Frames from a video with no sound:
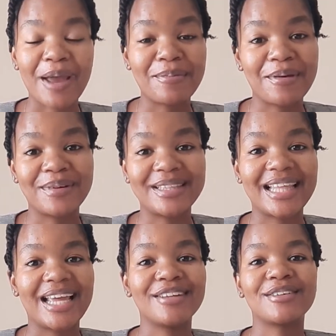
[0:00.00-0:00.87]
about
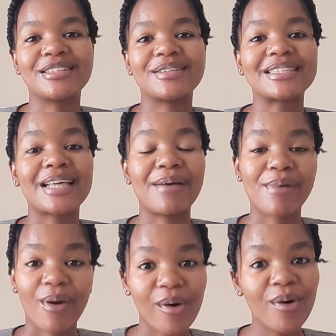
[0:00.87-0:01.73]
that, because I was
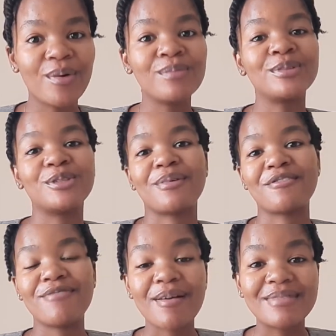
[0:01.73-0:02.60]
coming home to my
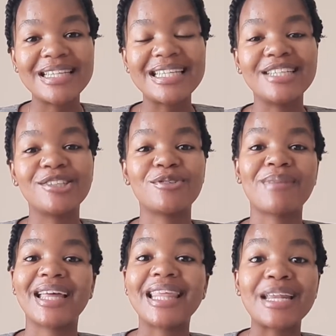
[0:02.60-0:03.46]
family, to
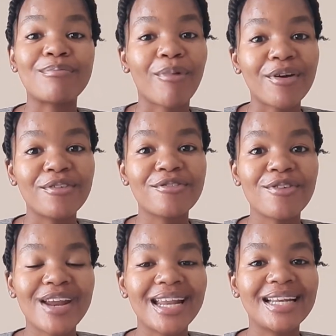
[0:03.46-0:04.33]
my then
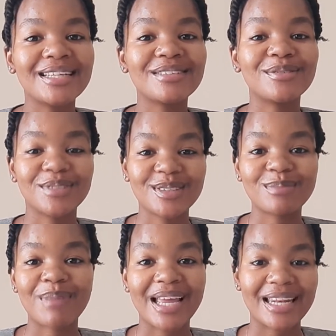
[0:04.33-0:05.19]
boyfriend, who's
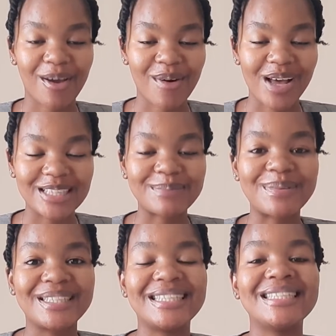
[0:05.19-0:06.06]
my now
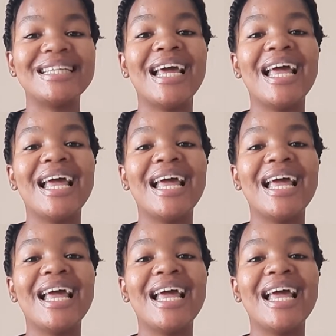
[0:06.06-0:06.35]
husband.